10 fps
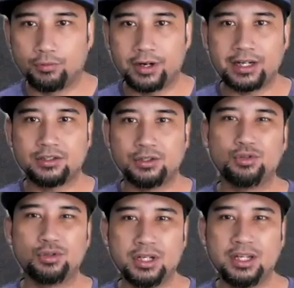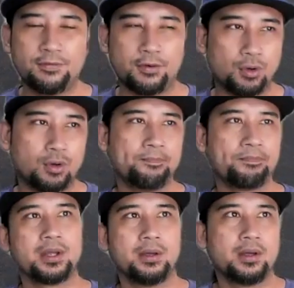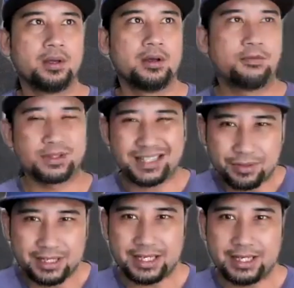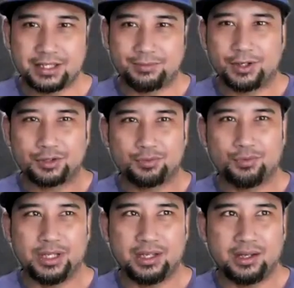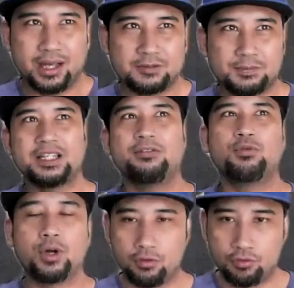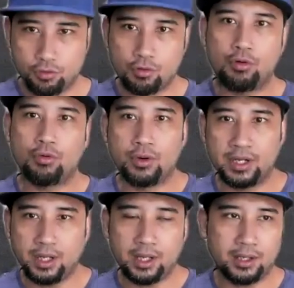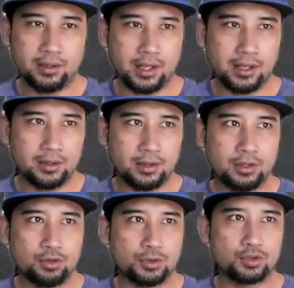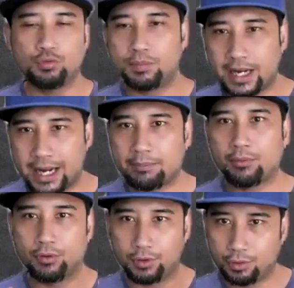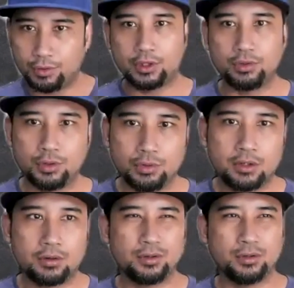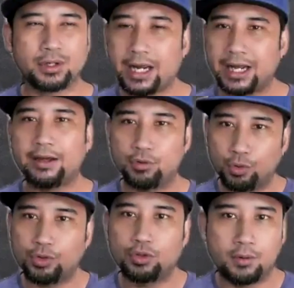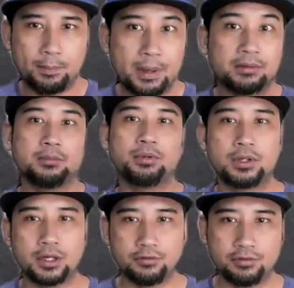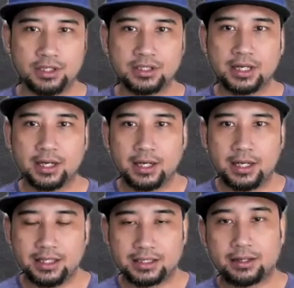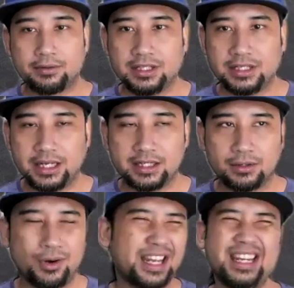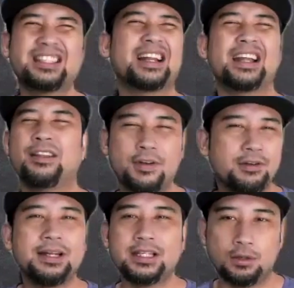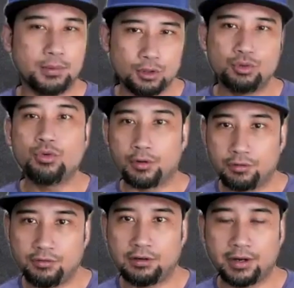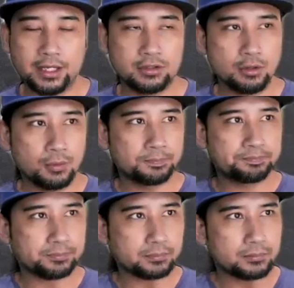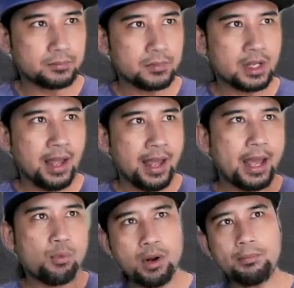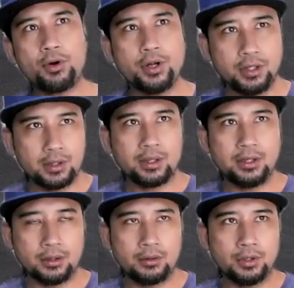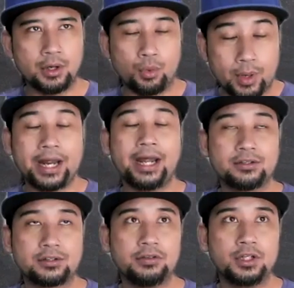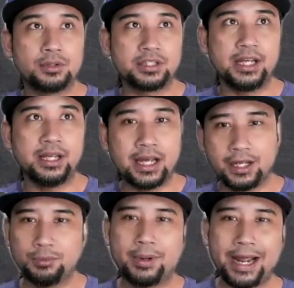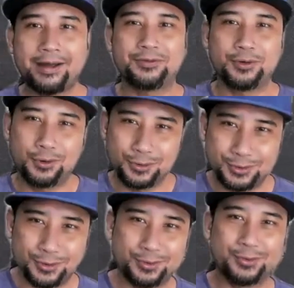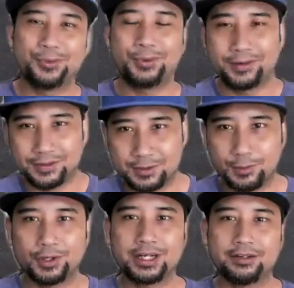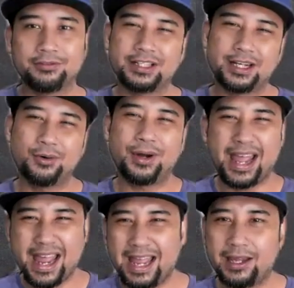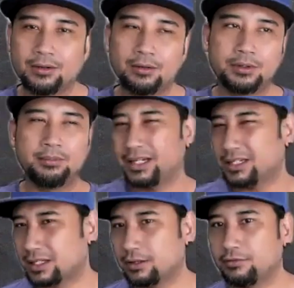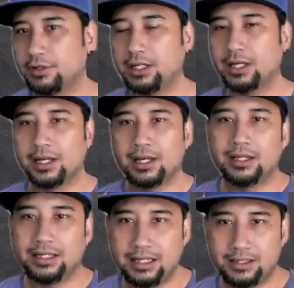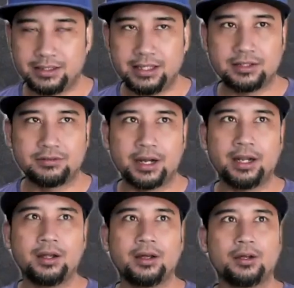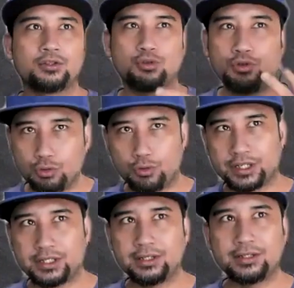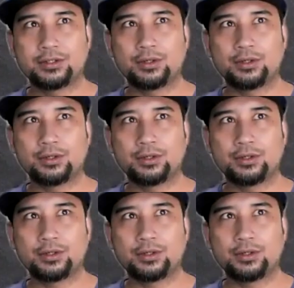Whereas usually for Southeast Asia, because especially if you want to grow into a super app or into a unicorn, you kind of have to go into multiple countries in Southeast Asia, or at least, like, at the very least it'd be two or three, right? So At one point, on one hand, sorry, you were saying, yeah, you might have to go to one of the smaller countries and go, hey, the biggest country needs this, right? So two questions.